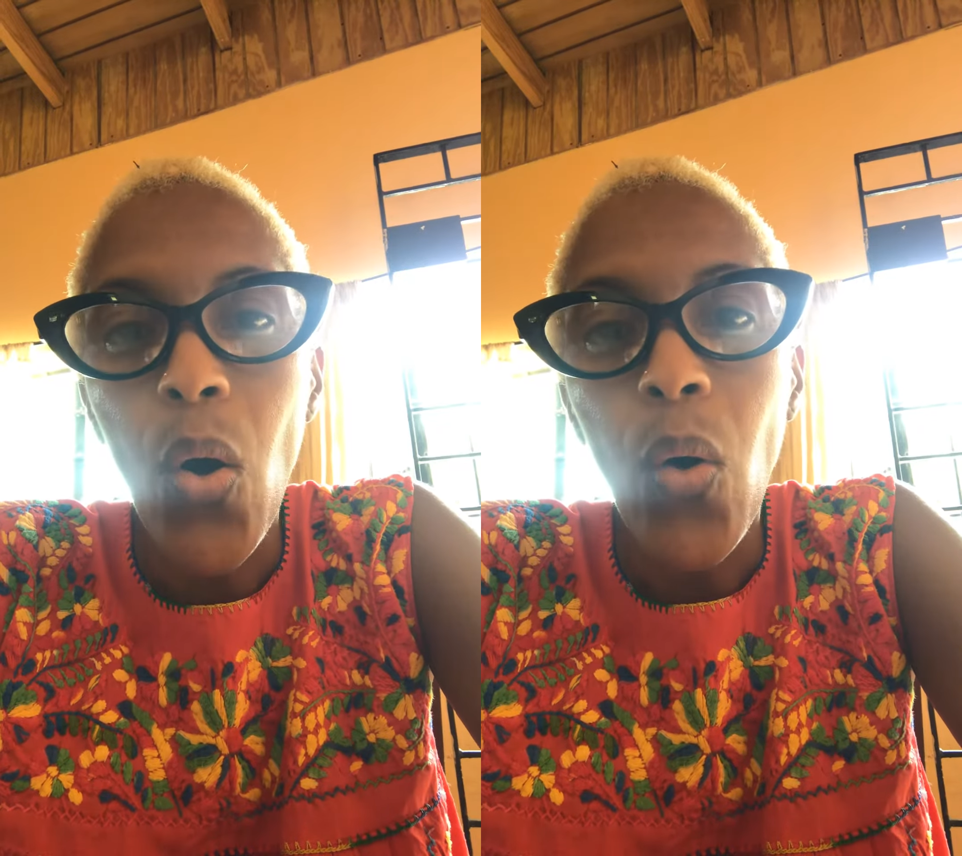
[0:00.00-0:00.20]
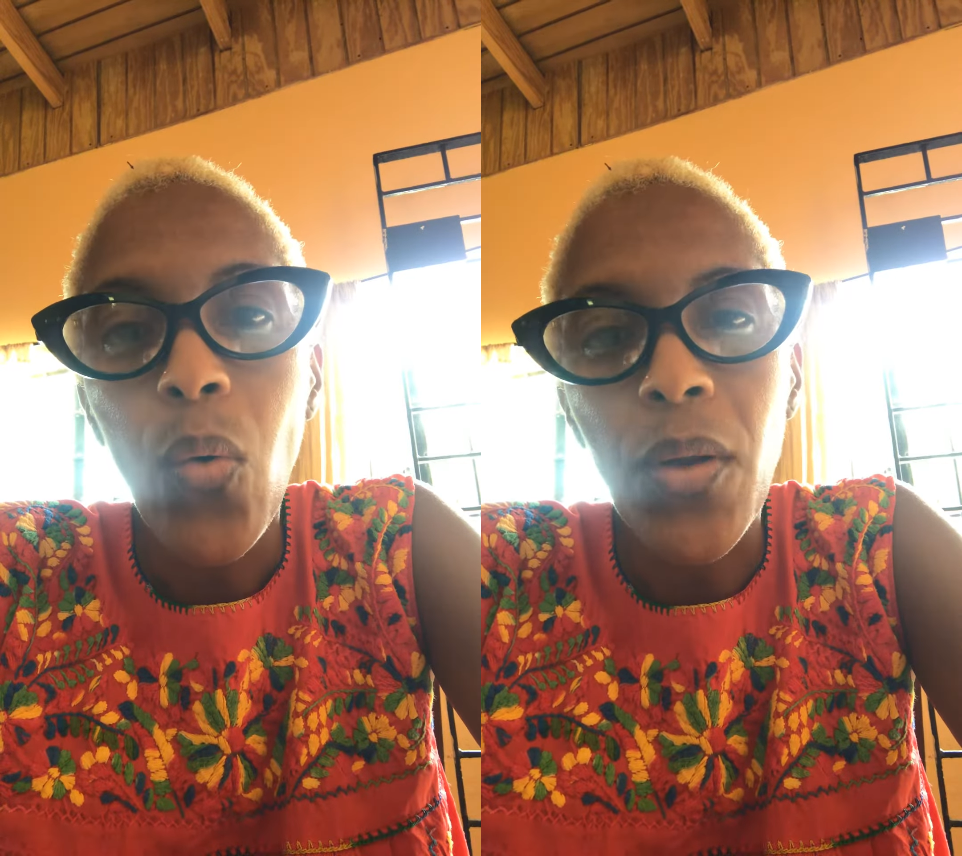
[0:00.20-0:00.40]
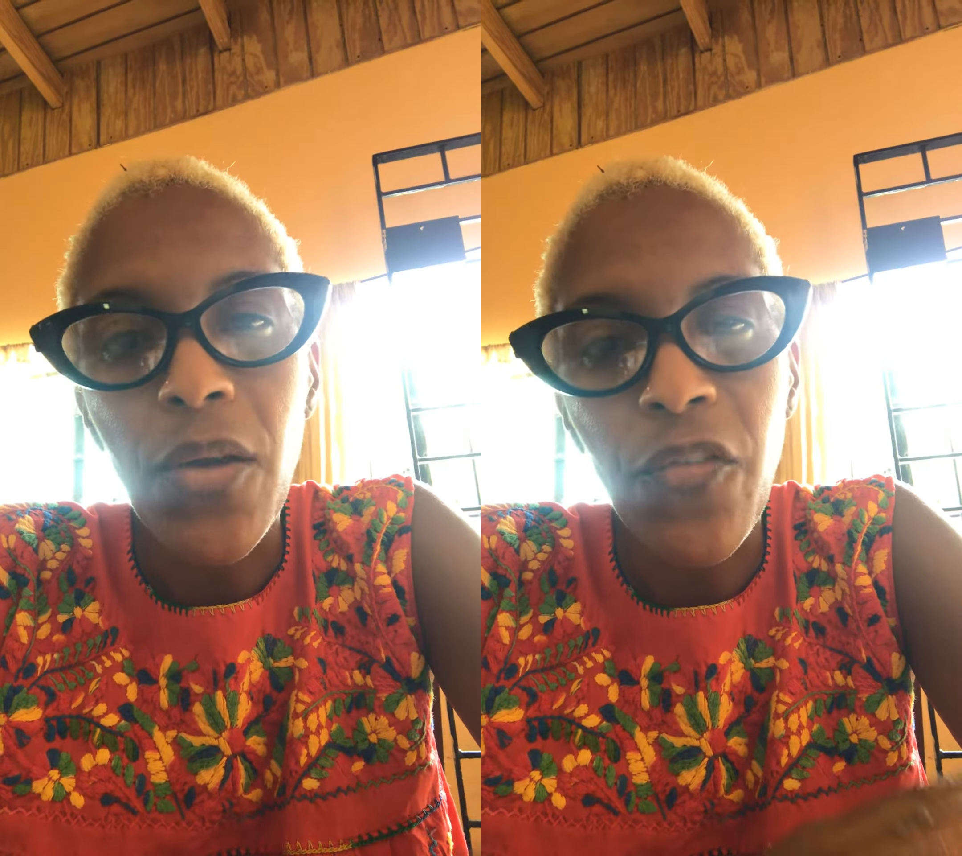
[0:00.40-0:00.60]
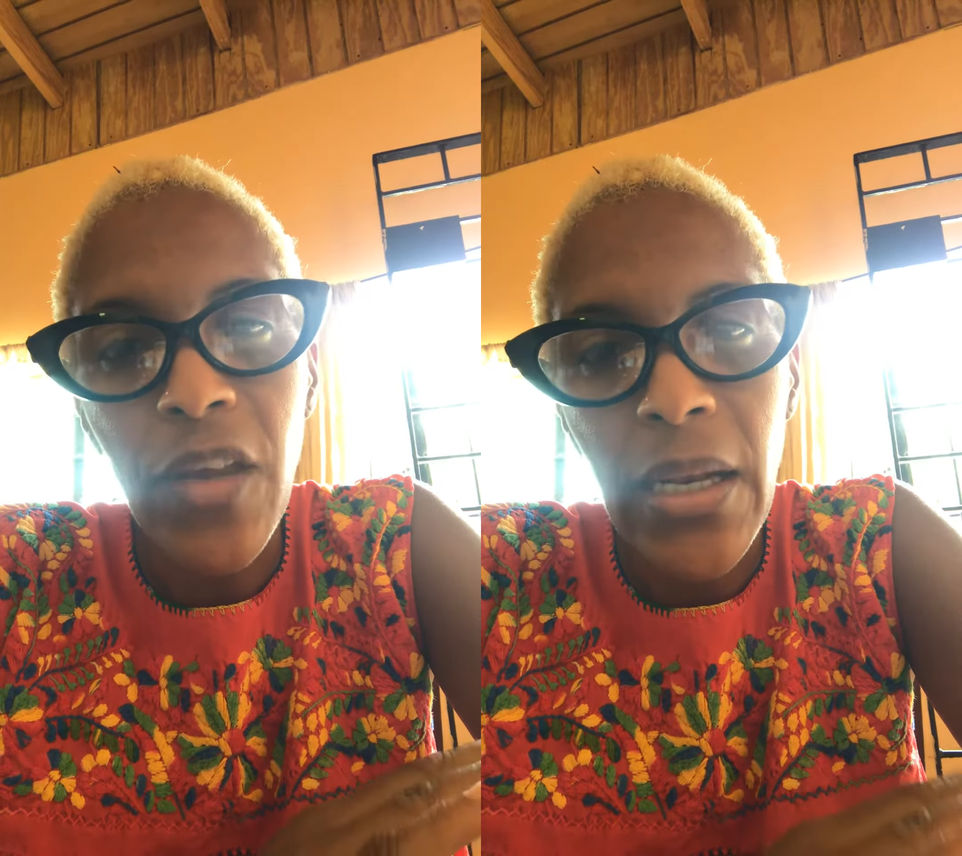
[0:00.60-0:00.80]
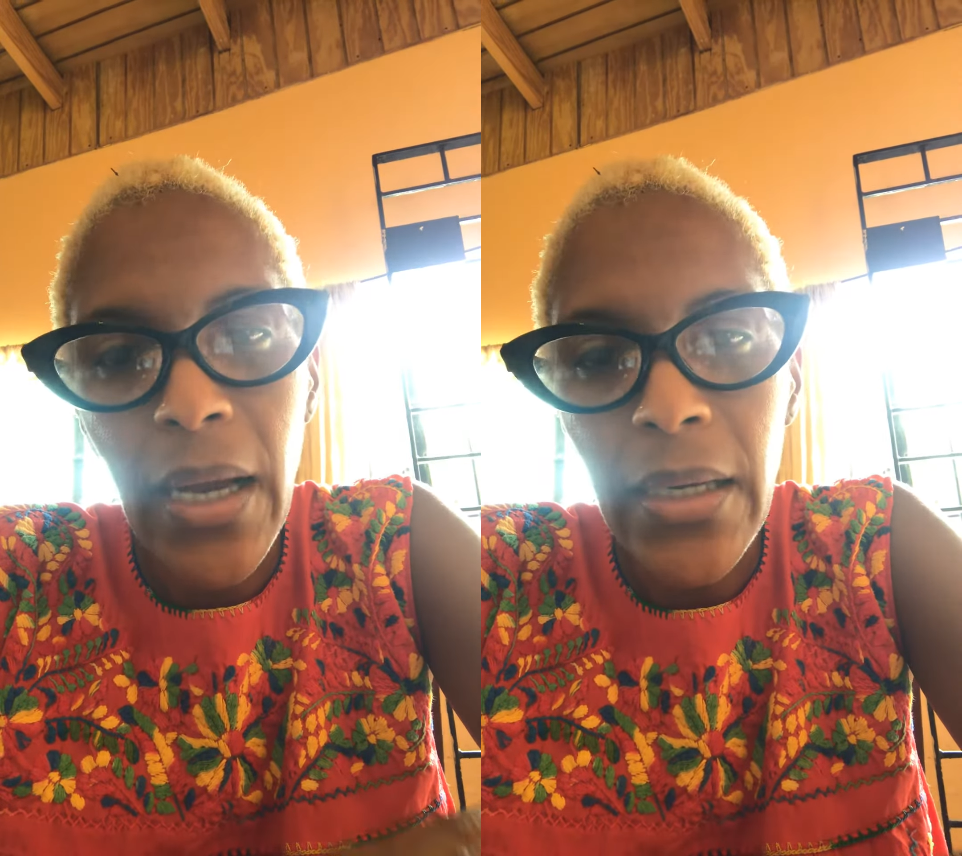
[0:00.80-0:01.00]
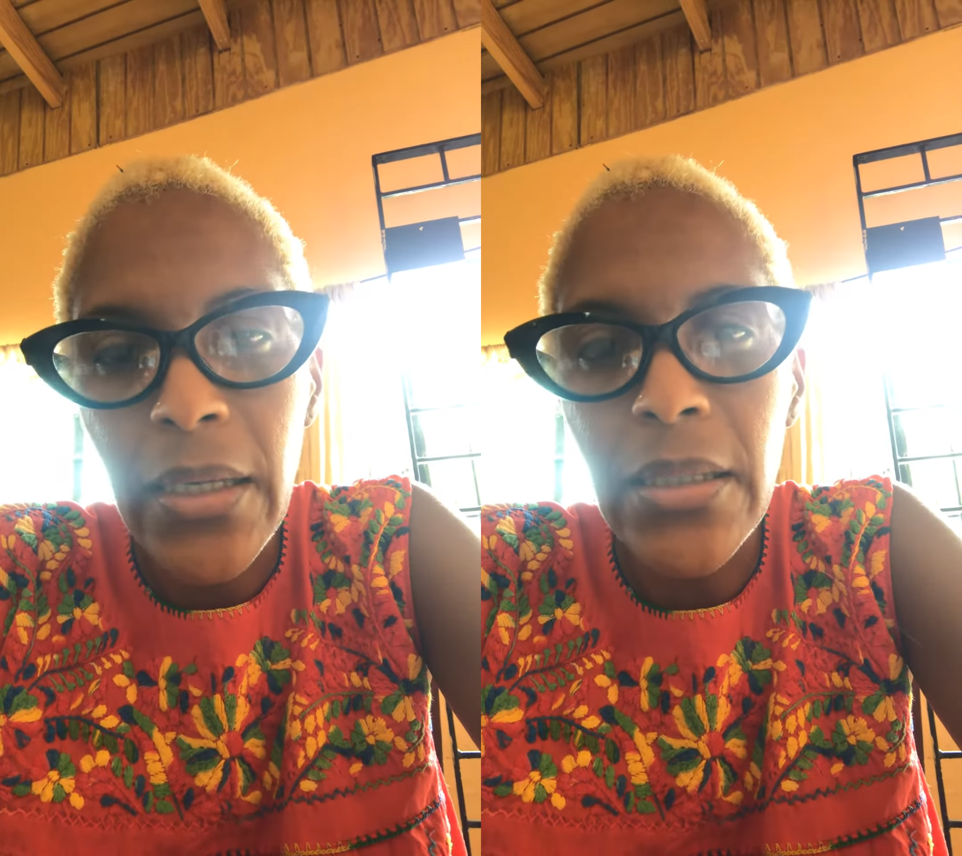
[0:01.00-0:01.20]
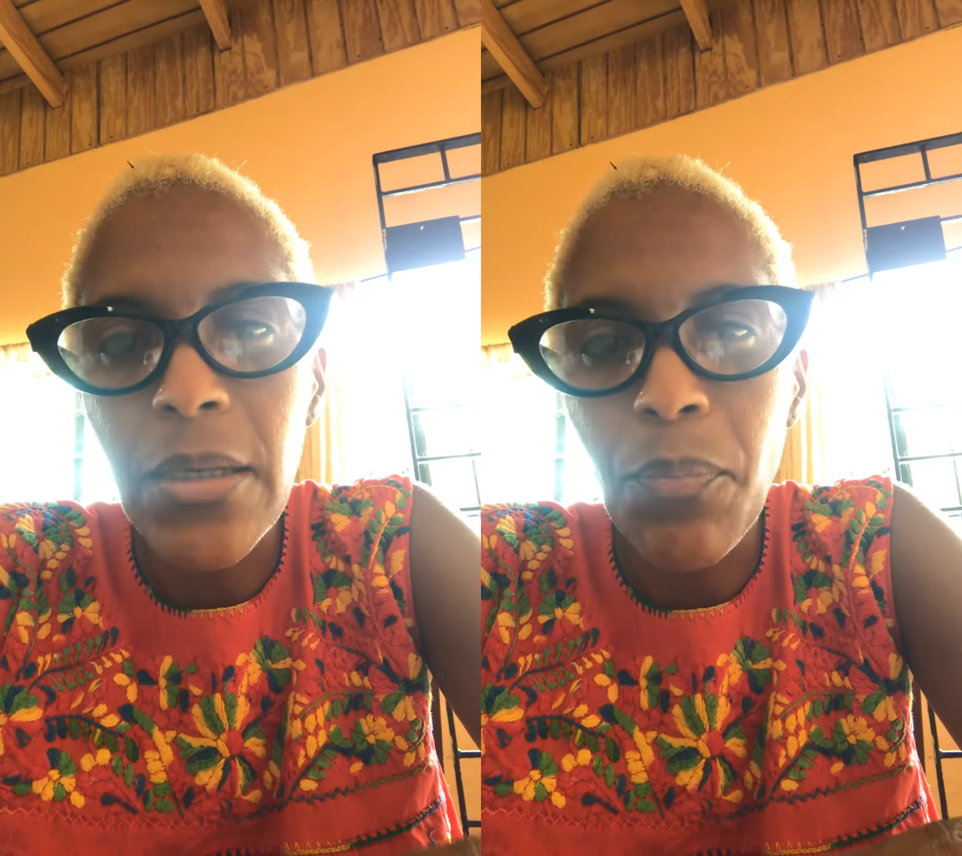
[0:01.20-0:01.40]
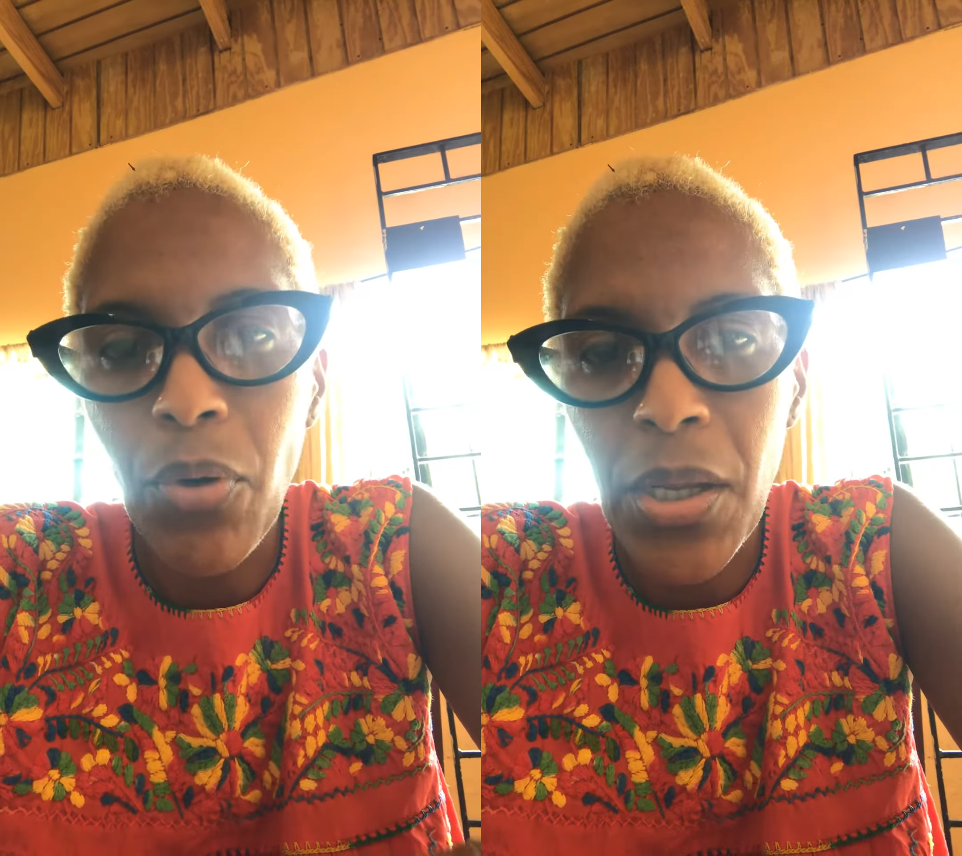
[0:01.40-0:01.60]
who is feeling a little
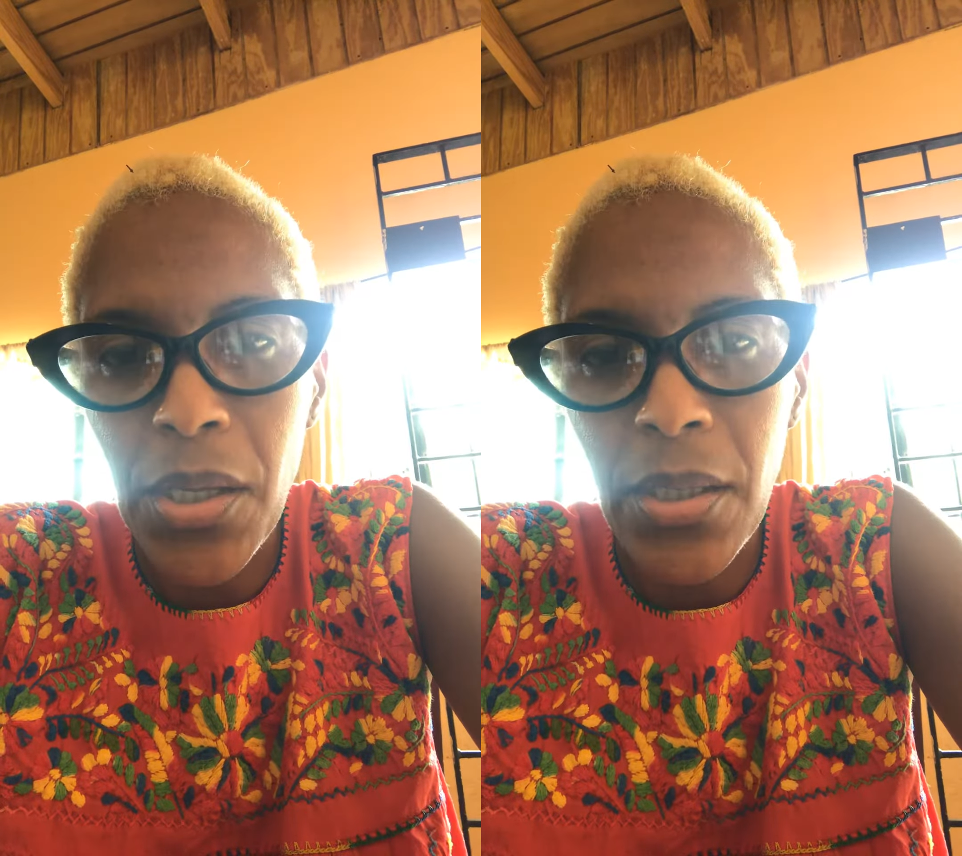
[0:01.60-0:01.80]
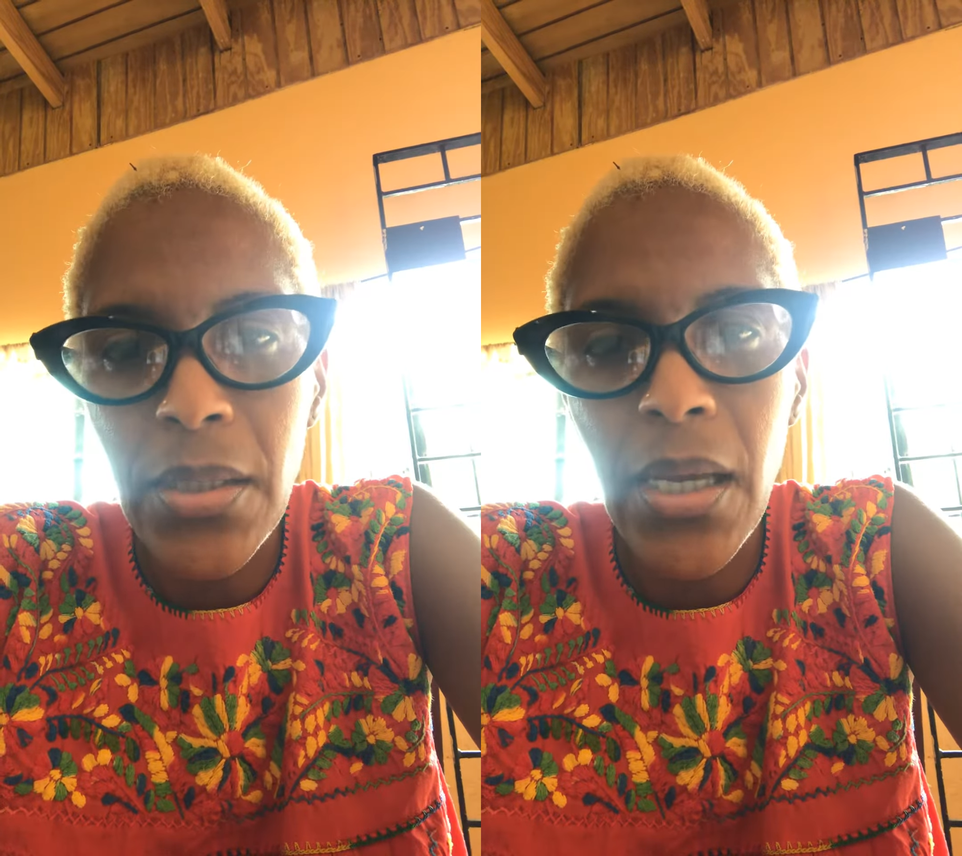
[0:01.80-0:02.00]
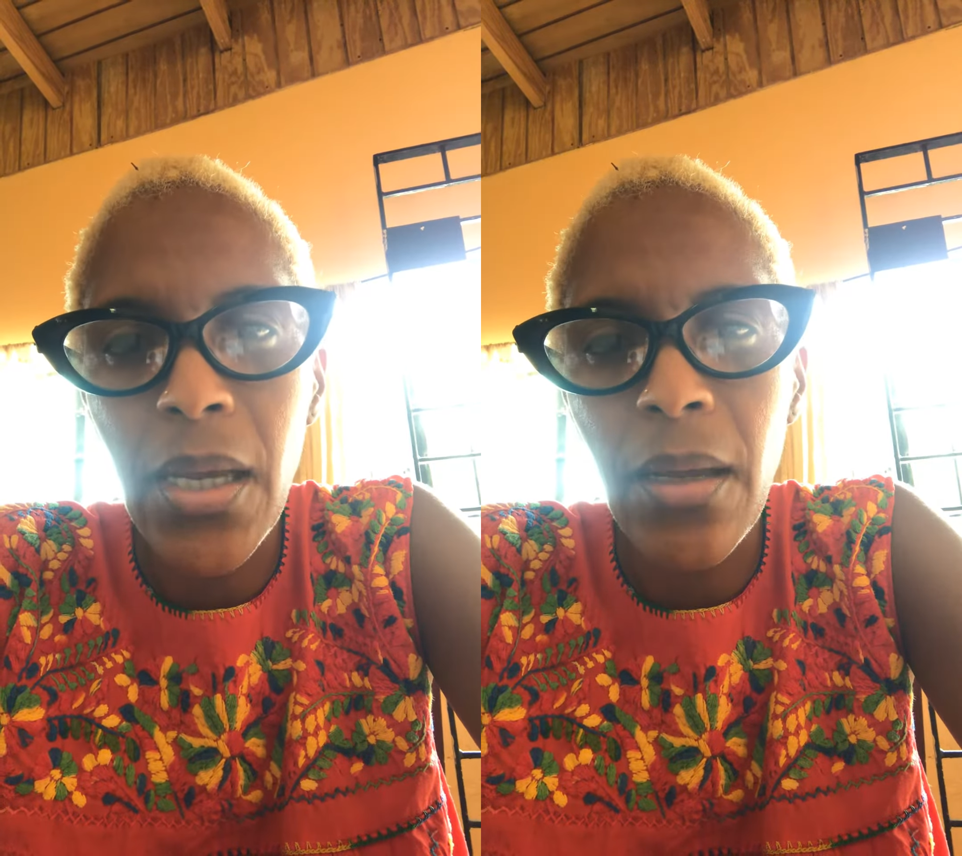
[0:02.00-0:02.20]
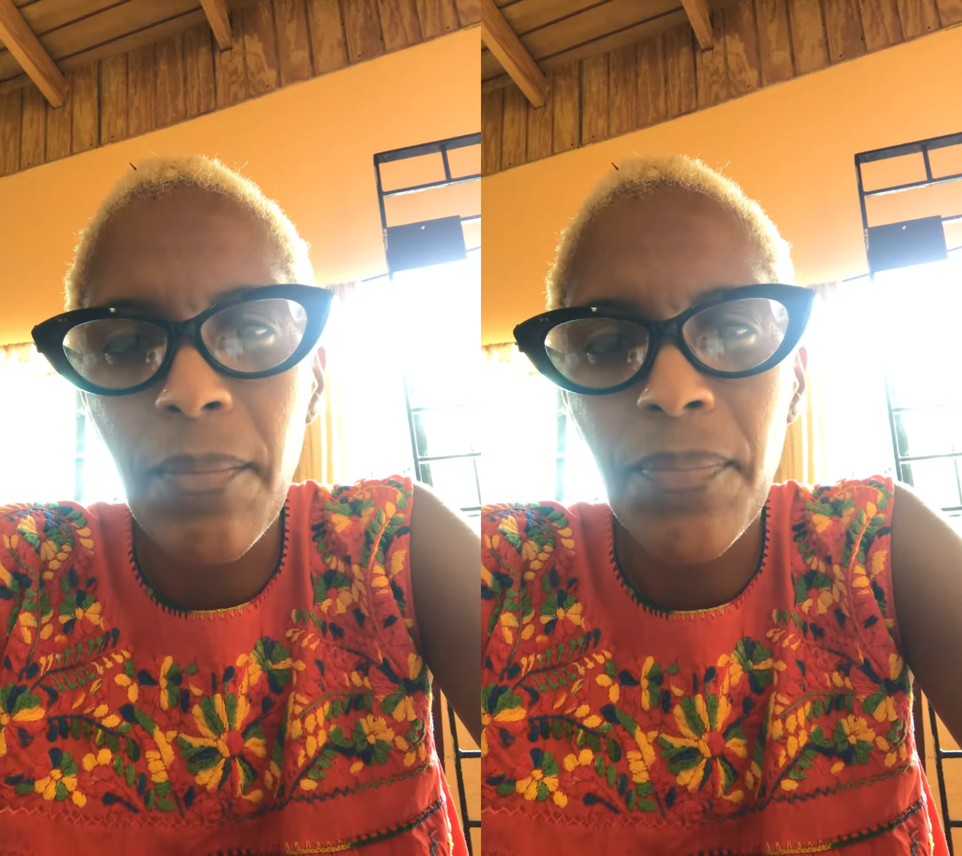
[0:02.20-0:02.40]
depressed today,